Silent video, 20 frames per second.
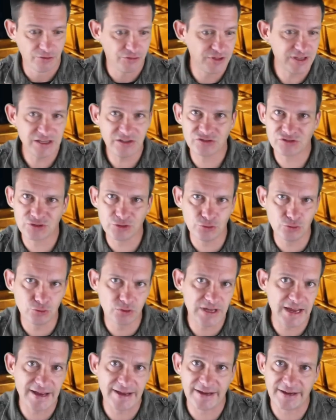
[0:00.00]
these two
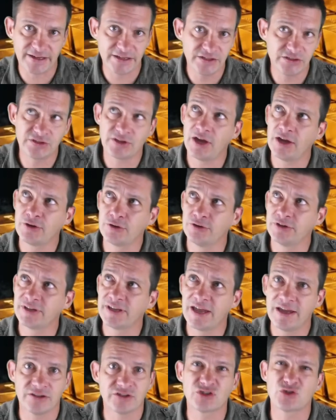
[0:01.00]
guys are going to
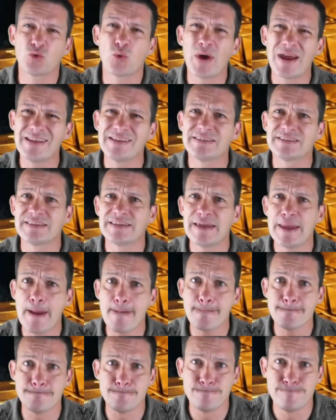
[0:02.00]
get
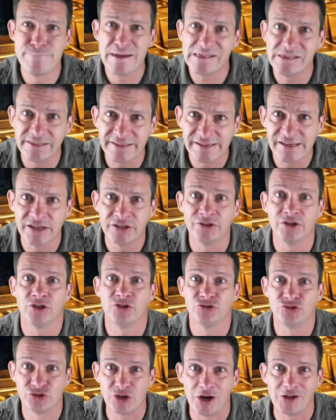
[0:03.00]
$20
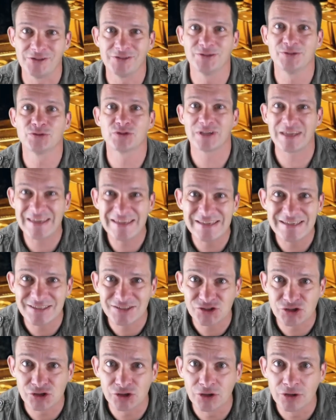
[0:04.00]
billion
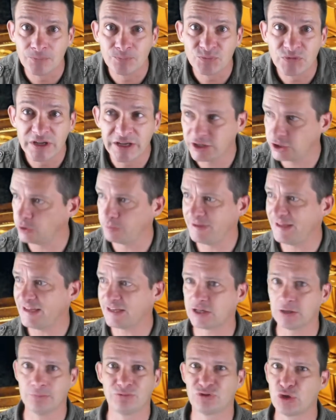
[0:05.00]
each. It'll
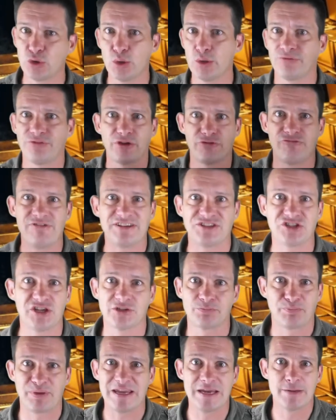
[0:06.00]
make them two of the
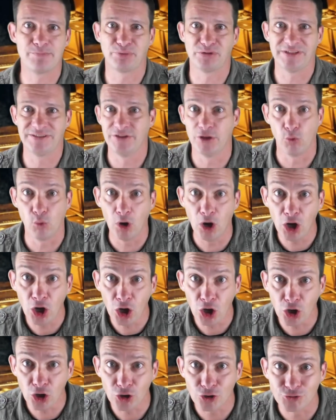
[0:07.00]
richest people in the
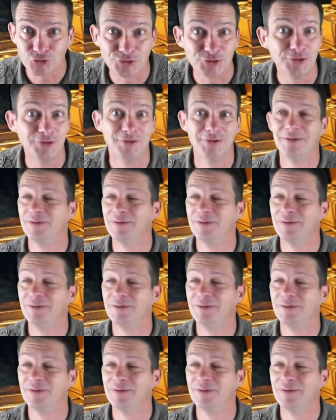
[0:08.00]
world.